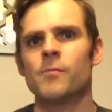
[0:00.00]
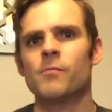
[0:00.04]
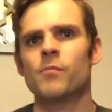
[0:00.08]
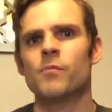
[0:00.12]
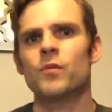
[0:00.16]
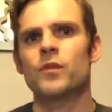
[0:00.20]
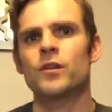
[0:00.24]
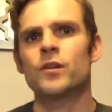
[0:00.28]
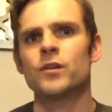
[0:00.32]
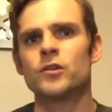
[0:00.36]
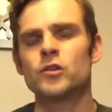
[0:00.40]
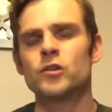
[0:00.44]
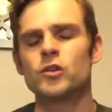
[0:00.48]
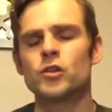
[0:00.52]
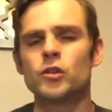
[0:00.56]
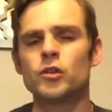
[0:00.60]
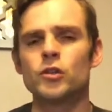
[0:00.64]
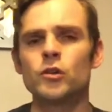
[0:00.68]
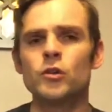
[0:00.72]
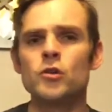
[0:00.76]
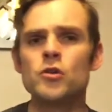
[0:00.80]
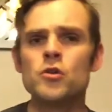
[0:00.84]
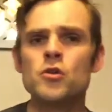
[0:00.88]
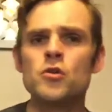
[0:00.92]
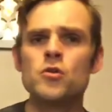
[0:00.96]
the
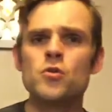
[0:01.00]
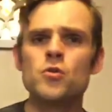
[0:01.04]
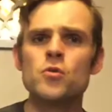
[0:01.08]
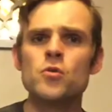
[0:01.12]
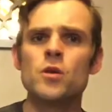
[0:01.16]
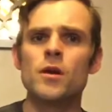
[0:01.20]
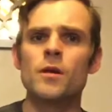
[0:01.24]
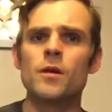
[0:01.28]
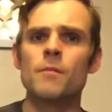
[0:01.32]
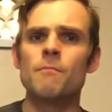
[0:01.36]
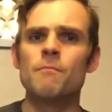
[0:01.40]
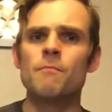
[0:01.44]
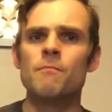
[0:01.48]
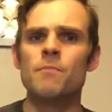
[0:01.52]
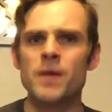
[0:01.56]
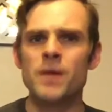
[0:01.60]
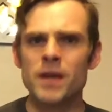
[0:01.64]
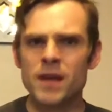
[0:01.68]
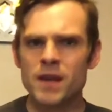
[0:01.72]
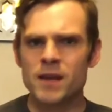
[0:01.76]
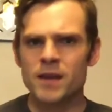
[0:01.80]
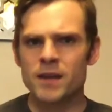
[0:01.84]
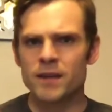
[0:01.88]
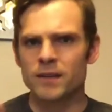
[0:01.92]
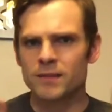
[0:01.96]
two
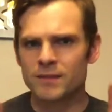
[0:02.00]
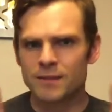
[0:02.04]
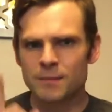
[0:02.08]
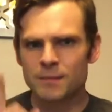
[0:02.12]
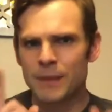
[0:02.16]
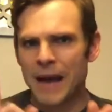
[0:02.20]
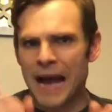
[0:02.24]
biggest